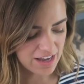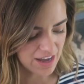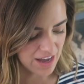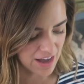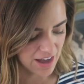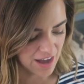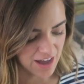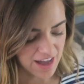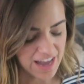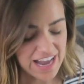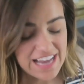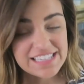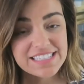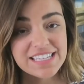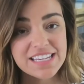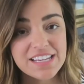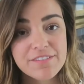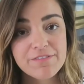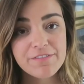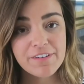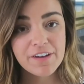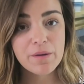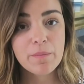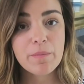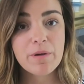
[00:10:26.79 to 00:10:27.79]
Uh, I
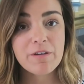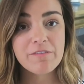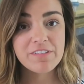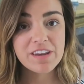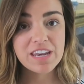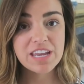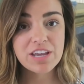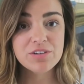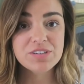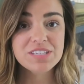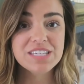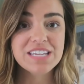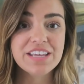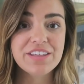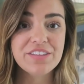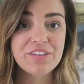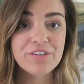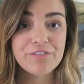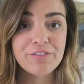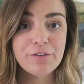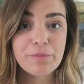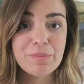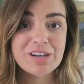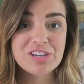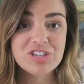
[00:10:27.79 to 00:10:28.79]
did film a video today
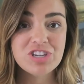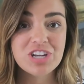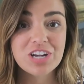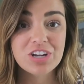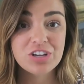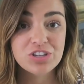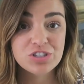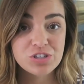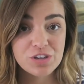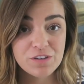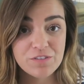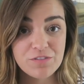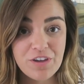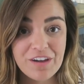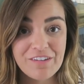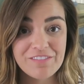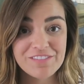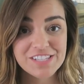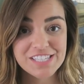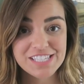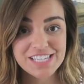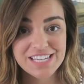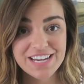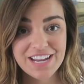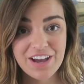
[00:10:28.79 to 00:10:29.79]
though for my channel, so if you
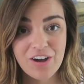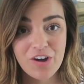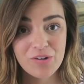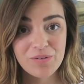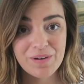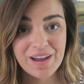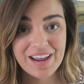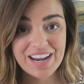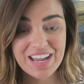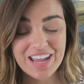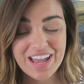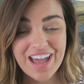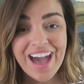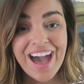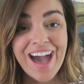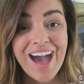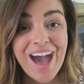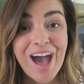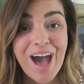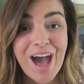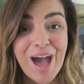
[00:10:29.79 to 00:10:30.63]
haven't seen it already,